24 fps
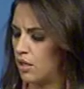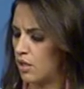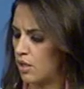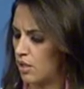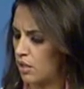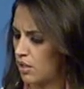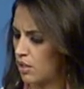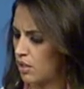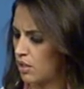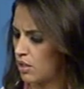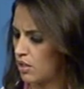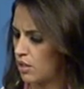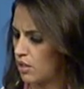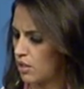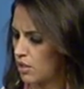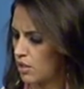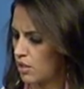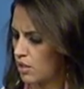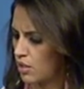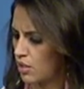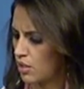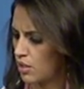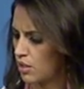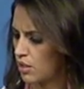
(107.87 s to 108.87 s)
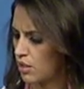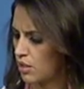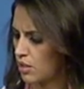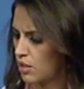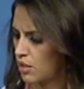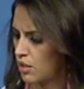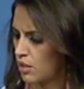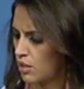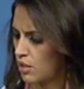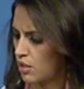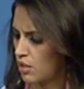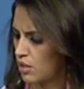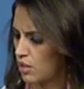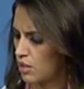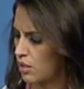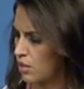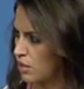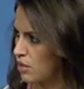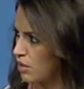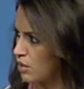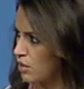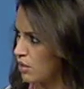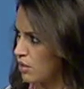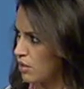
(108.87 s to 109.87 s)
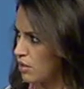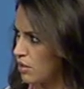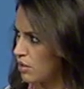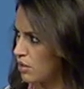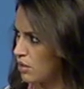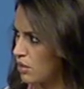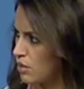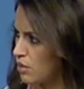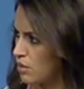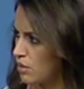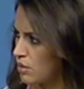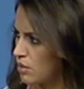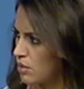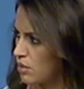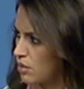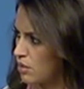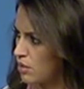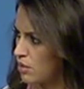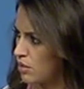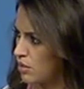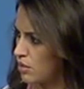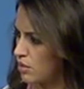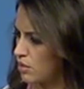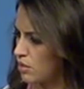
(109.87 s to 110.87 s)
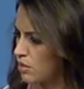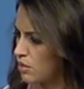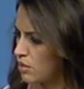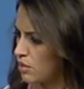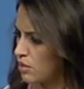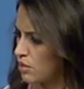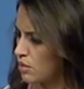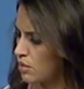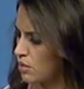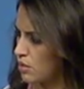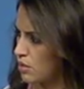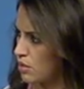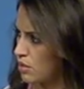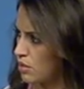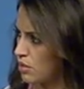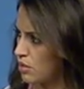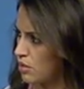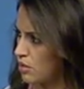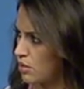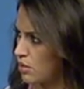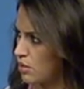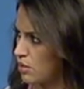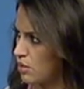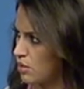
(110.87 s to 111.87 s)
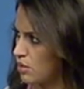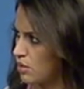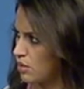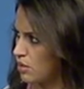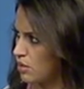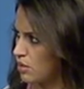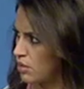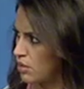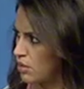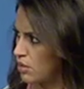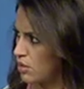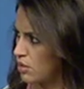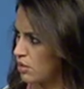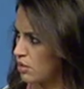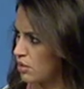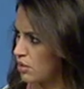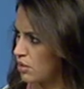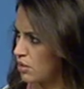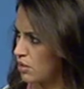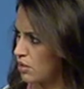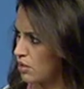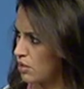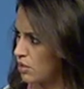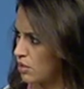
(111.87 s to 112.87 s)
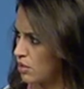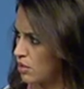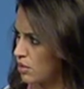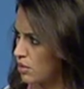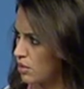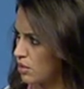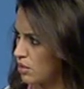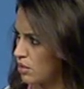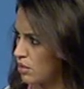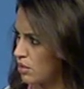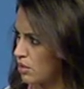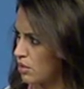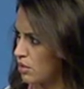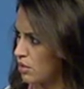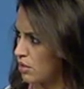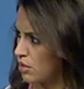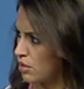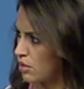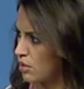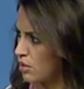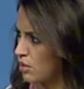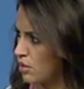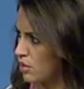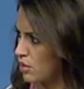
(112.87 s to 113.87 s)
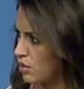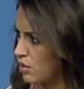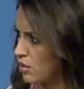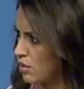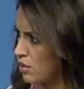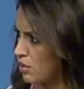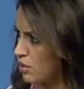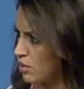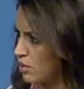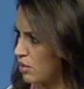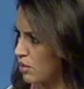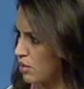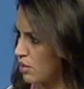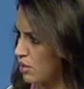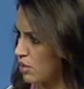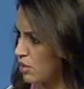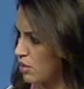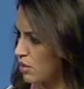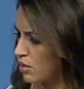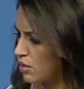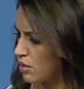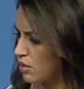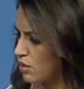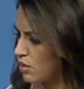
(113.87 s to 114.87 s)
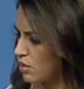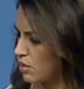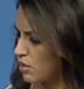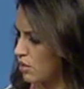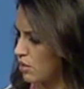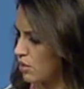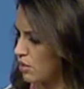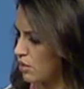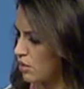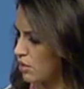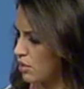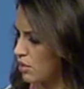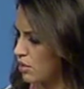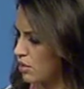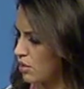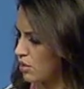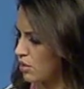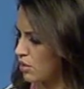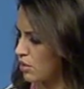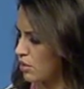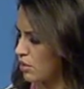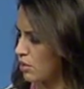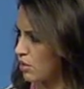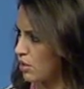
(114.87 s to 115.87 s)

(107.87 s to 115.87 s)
The person shown says nothing.